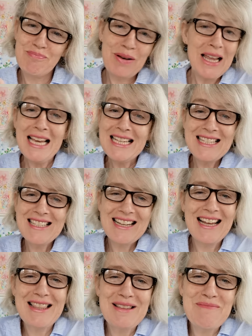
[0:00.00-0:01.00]
please,
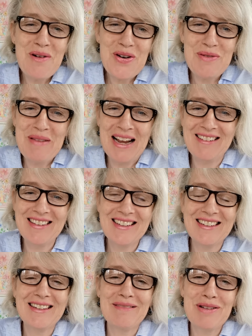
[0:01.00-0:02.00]
the more the
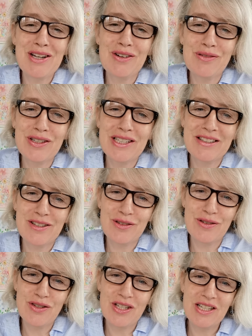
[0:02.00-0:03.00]
merrier. It'd be lovely
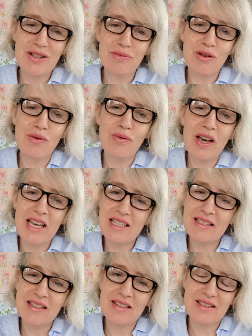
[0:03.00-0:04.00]
to see some new
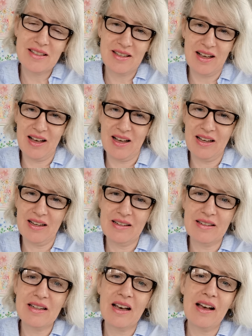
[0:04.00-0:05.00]
faces
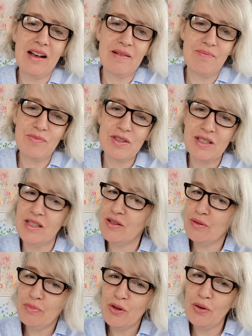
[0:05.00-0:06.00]
and see
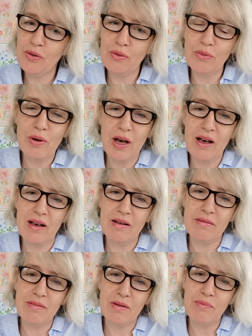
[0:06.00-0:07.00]
some new
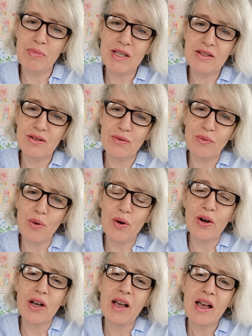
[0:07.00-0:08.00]
pieces of
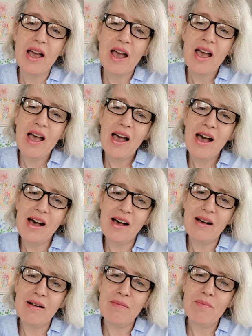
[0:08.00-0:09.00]
work.
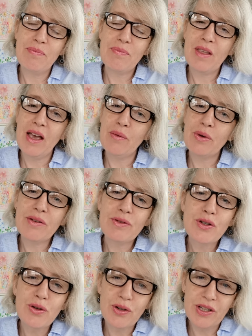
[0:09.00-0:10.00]
And whatever
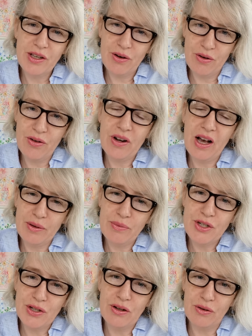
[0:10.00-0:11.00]
journey you're on, I
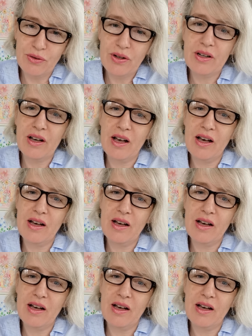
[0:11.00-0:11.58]
wish you luck.